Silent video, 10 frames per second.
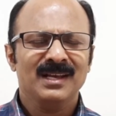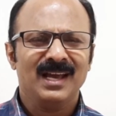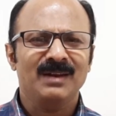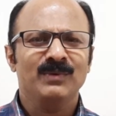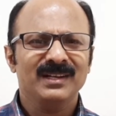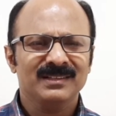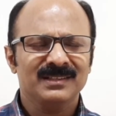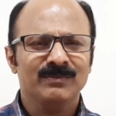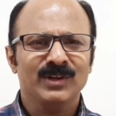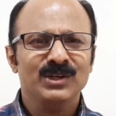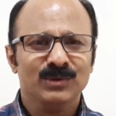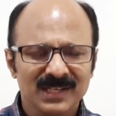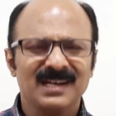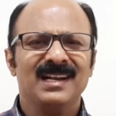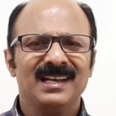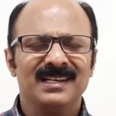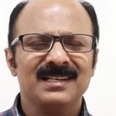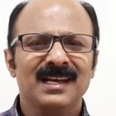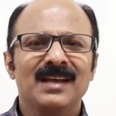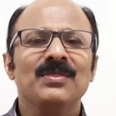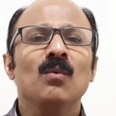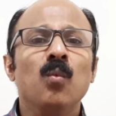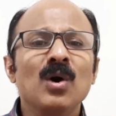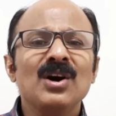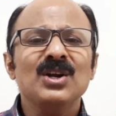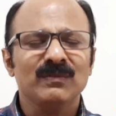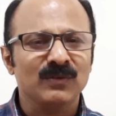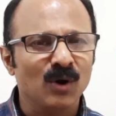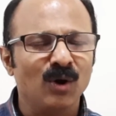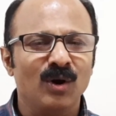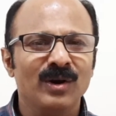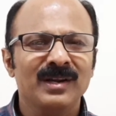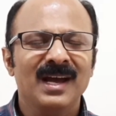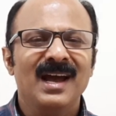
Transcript: And when you declare it, the word of God